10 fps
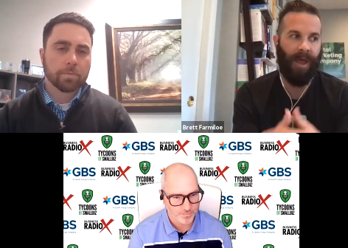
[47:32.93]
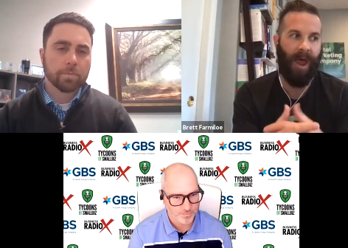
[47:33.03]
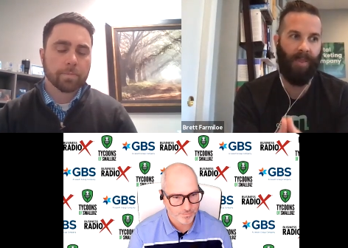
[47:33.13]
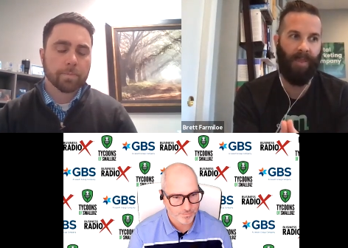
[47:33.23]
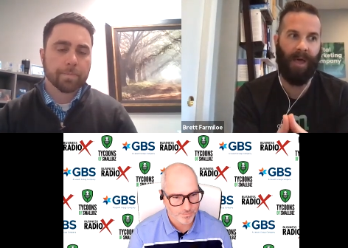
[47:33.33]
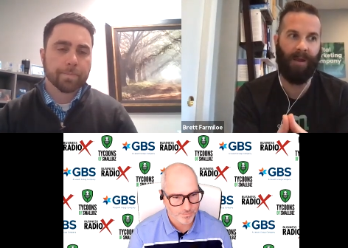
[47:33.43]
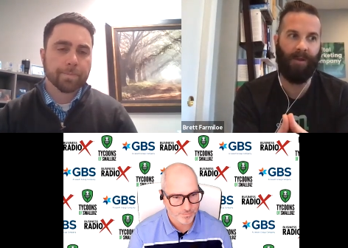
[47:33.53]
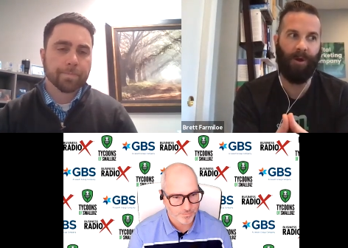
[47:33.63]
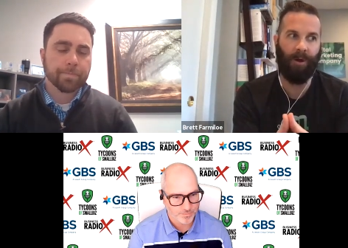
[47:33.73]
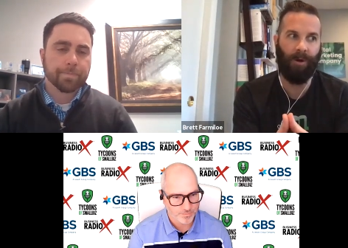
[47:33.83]
Speaker 1: and that
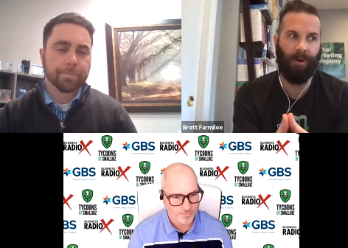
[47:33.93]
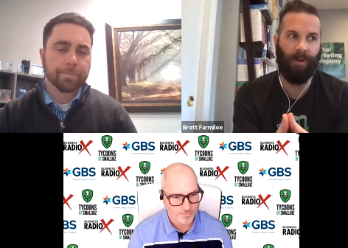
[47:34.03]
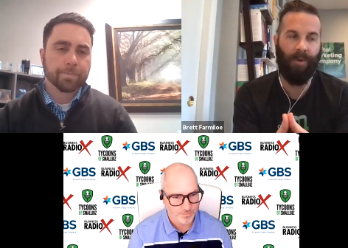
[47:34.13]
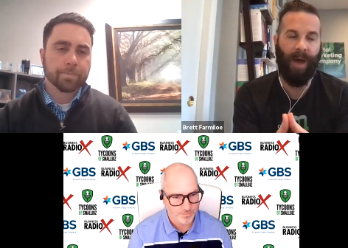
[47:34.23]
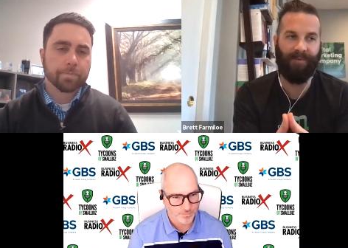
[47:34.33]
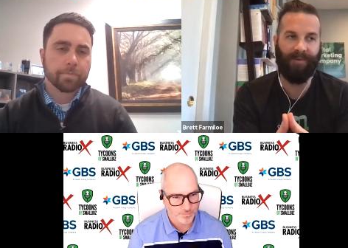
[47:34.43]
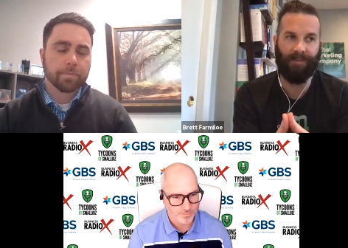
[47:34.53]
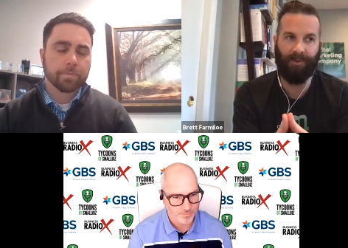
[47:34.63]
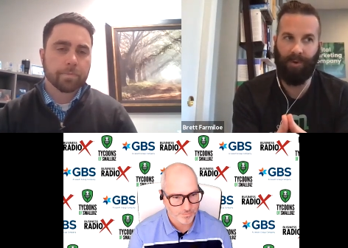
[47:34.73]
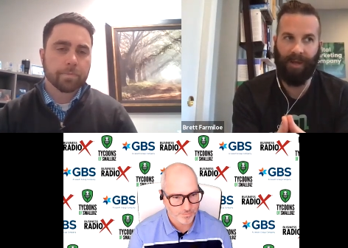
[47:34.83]
you're you have some
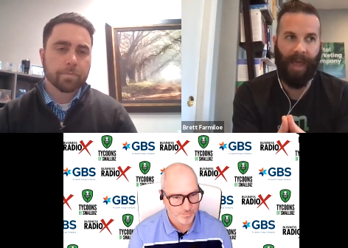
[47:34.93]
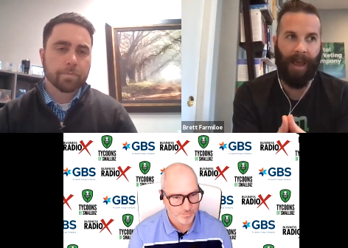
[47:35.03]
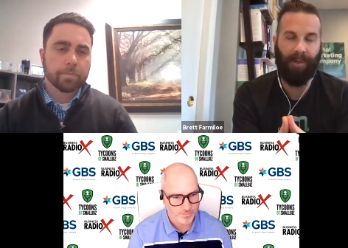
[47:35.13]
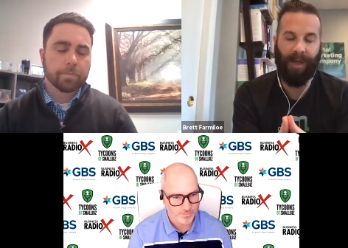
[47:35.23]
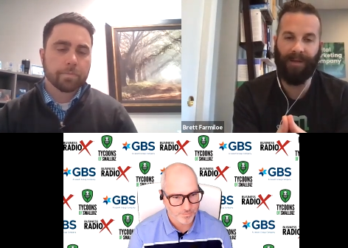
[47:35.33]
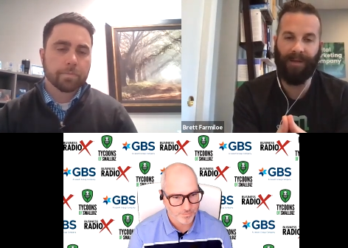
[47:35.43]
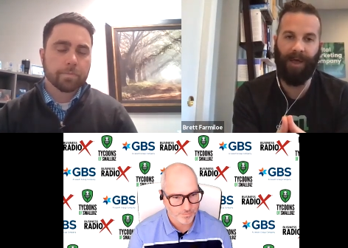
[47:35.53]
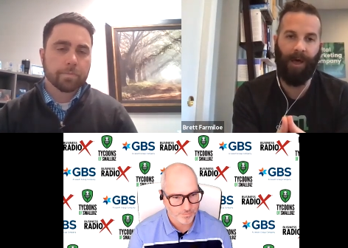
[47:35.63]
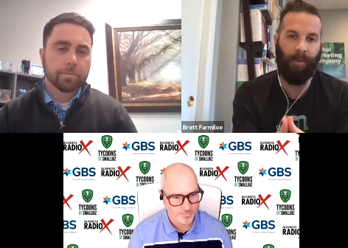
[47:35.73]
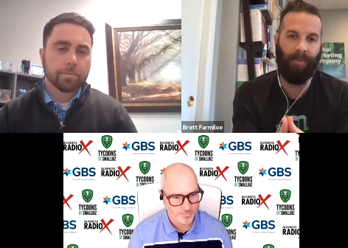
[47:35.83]
sort of game plan to
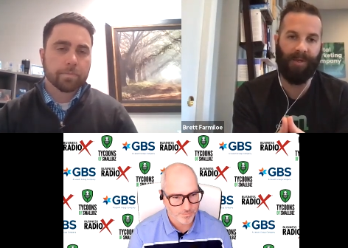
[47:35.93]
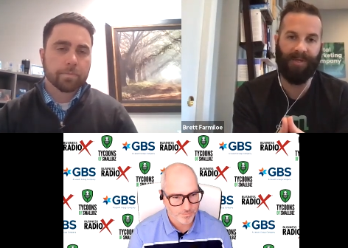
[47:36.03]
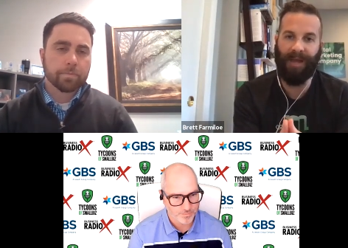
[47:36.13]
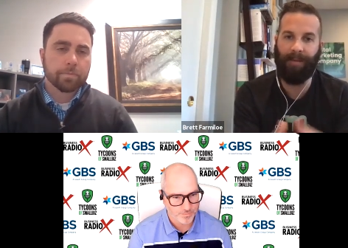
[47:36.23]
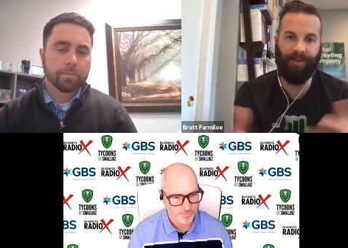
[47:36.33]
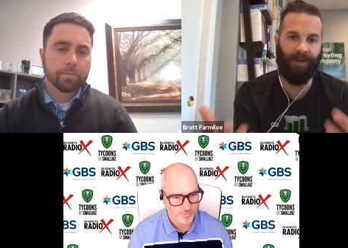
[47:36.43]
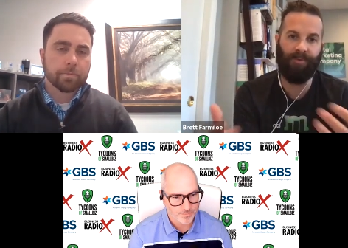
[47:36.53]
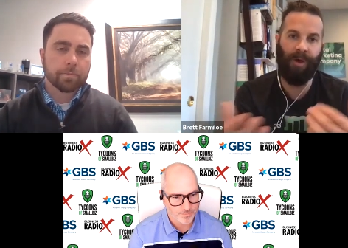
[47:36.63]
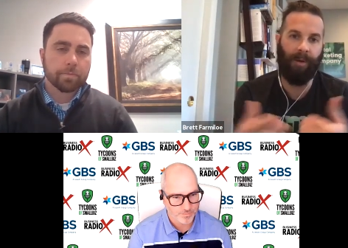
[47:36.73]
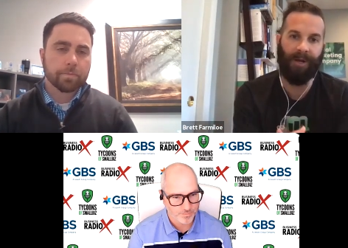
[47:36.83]
help establish your
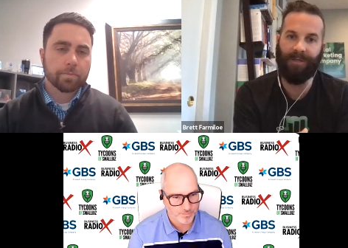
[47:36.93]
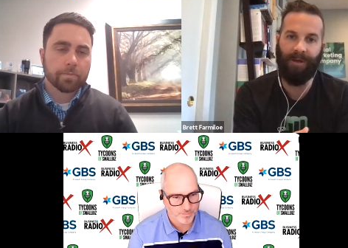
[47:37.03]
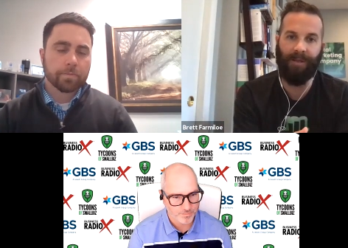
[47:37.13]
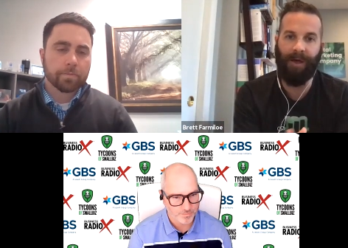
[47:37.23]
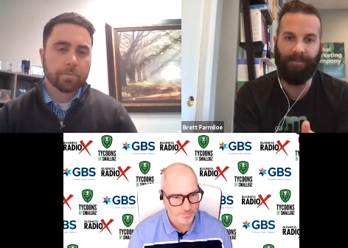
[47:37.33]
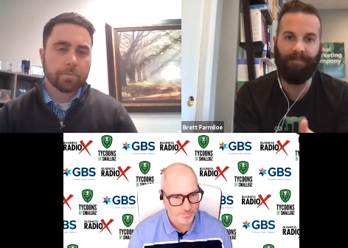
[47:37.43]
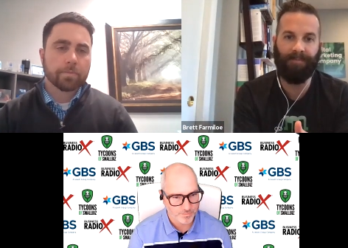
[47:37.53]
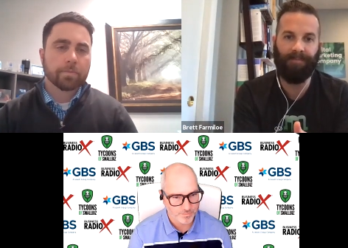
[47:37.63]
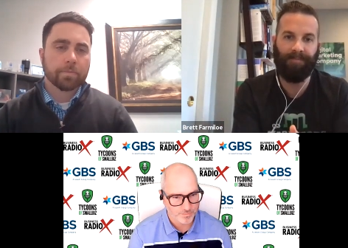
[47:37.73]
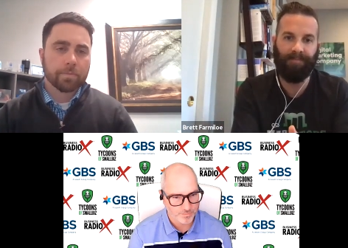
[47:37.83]
prominence online
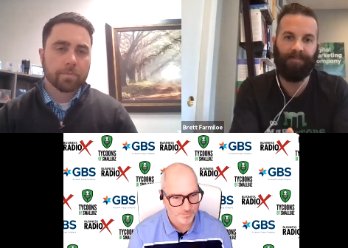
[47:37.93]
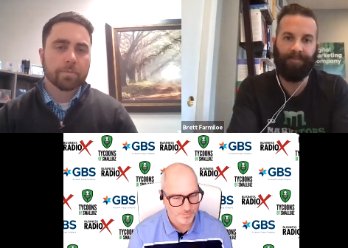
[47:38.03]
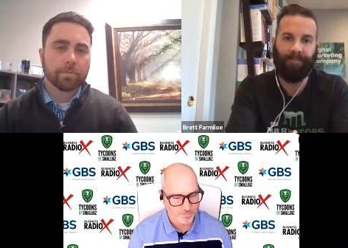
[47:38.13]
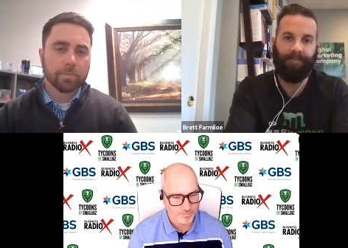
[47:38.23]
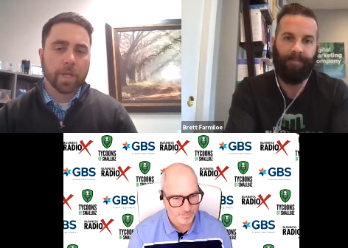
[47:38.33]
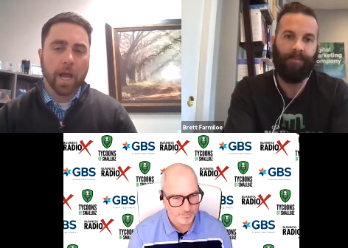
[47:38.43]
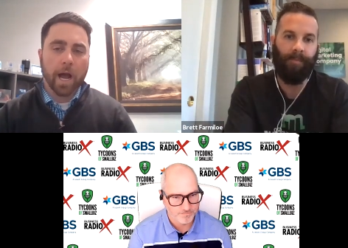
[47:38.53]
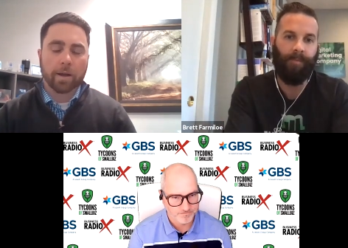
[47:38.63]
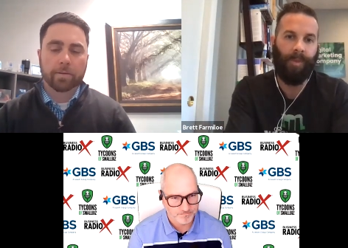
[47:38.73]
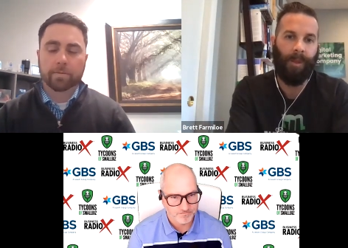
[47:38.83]

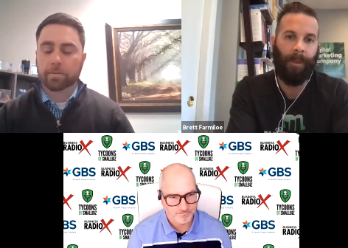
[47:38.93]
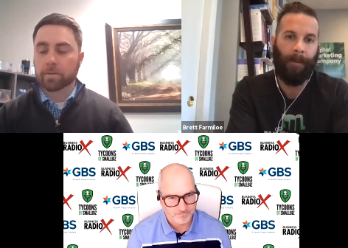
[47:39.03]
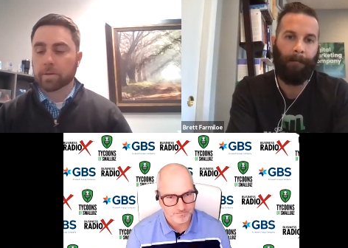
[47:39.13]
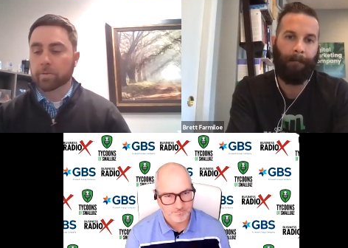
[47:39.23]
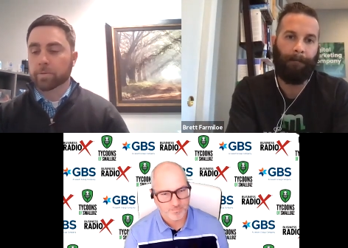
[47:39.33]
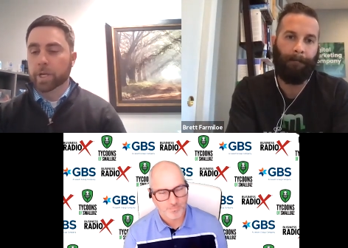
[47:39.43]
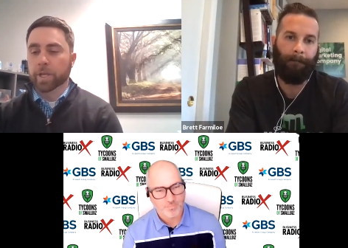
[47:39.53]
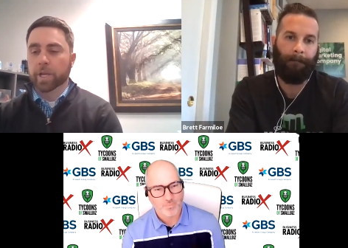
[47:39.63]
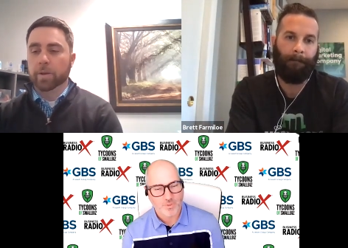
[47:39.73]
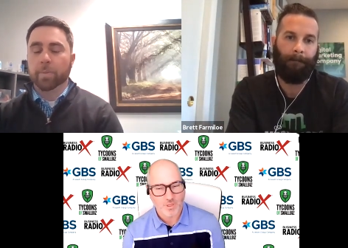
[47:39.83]
Speaker 2: yeah
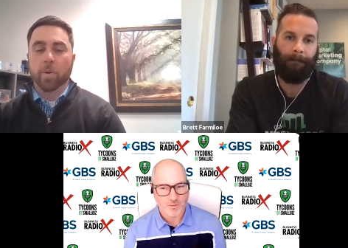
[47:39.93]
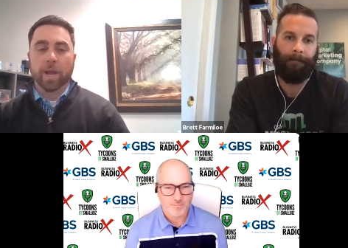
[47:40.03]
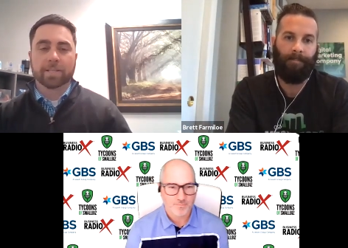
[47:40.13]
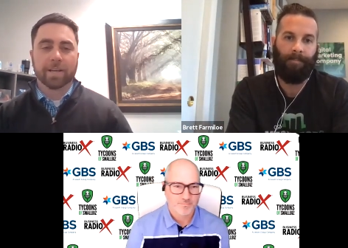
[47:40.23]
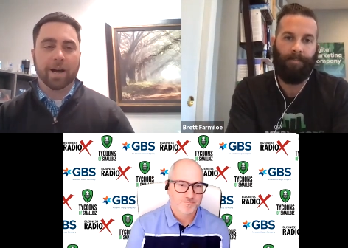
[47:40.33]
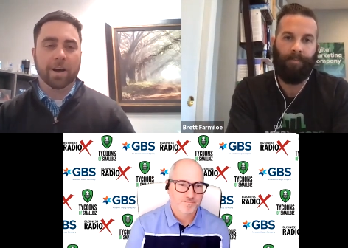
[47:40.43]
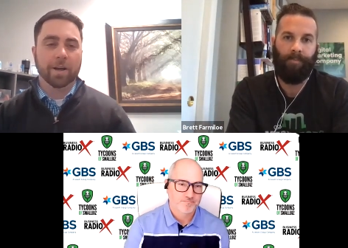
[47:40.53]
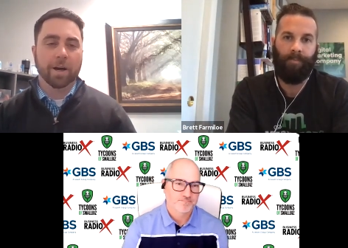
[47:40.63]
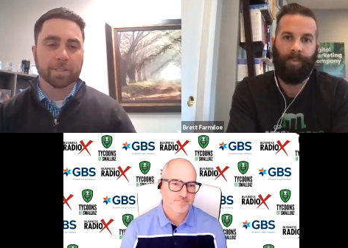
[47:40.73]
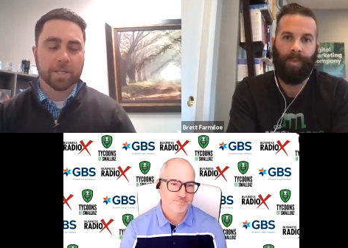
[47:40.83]
really good yeah. points
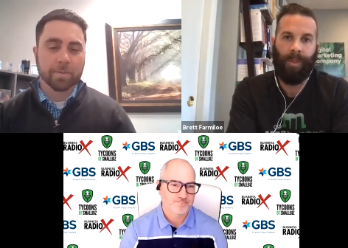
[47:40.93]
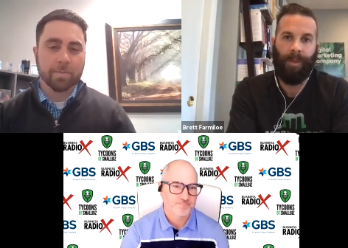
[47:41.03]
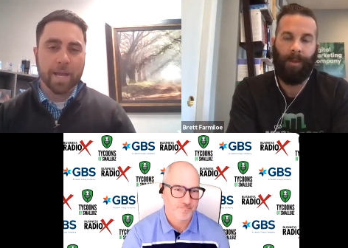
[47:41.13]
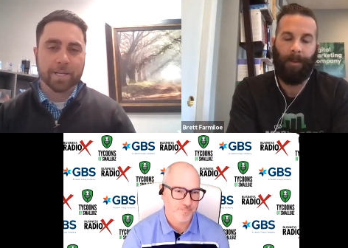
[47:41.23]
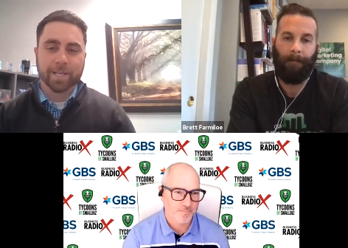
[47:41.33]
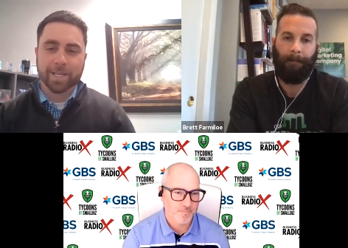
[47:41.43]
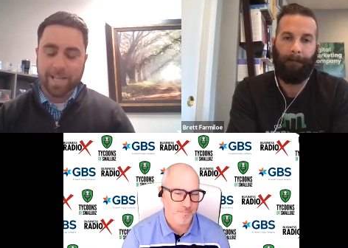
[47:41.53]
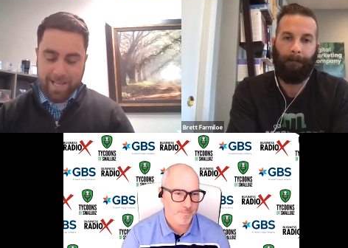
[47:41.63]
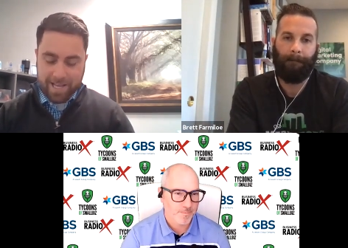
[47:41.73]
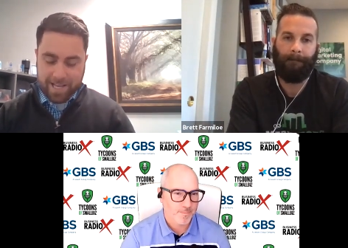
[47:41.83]
I'll, I'll, just
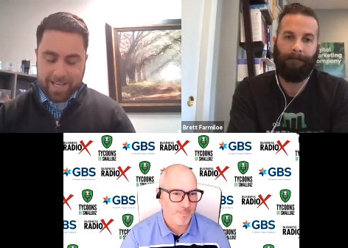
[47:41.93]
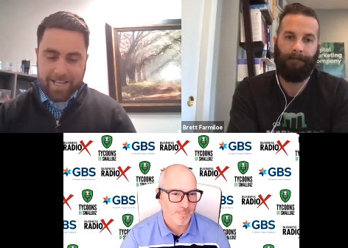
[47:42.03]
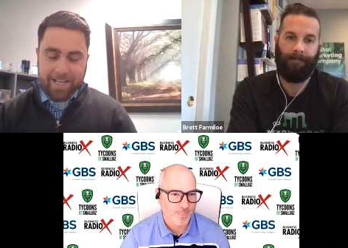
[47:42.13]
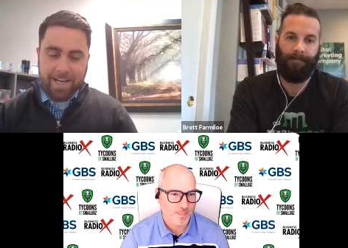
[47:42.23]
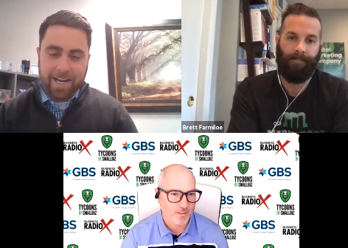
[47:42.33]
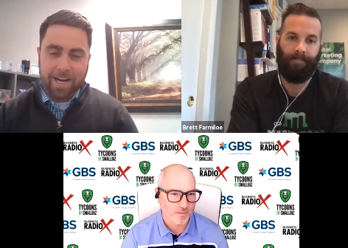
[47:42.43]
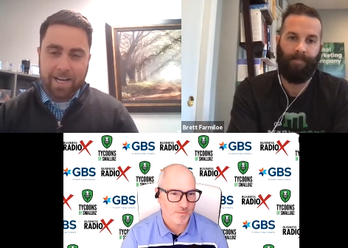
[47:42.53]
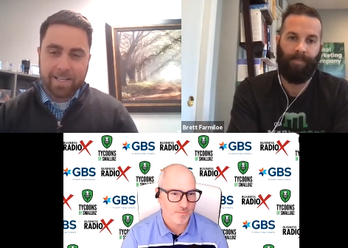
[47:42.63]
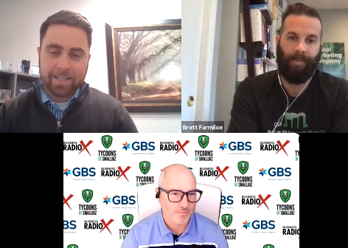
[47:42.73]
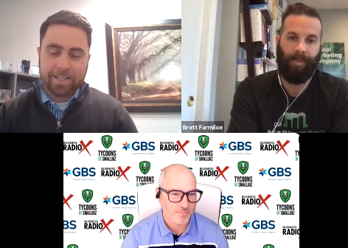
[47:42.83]
mention
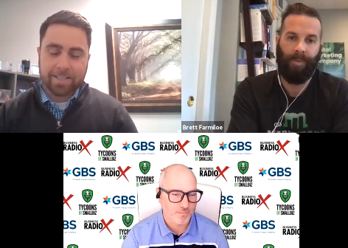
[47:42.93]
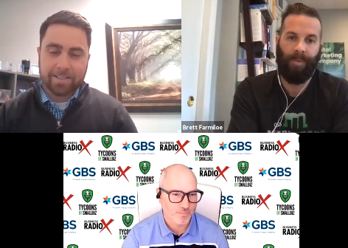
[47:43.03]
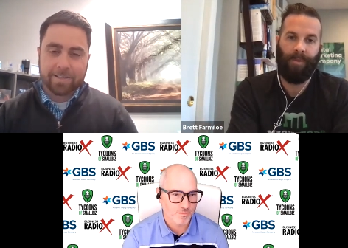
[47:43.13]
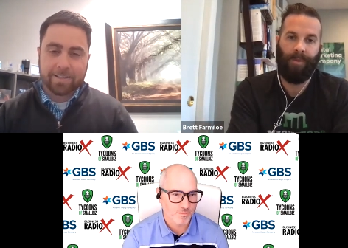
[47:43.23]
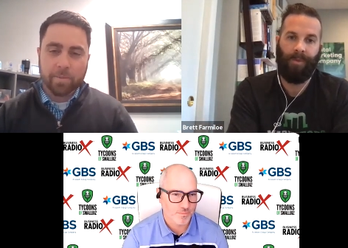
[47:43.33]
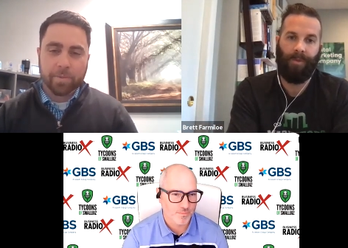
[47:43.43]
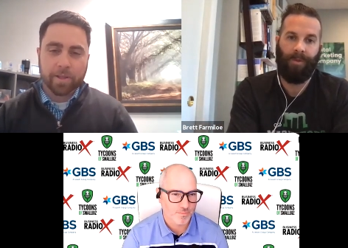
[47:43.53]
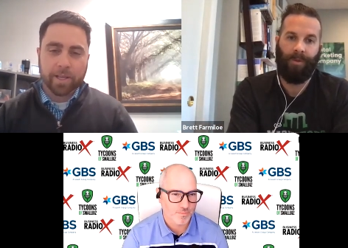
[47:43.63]
uh, something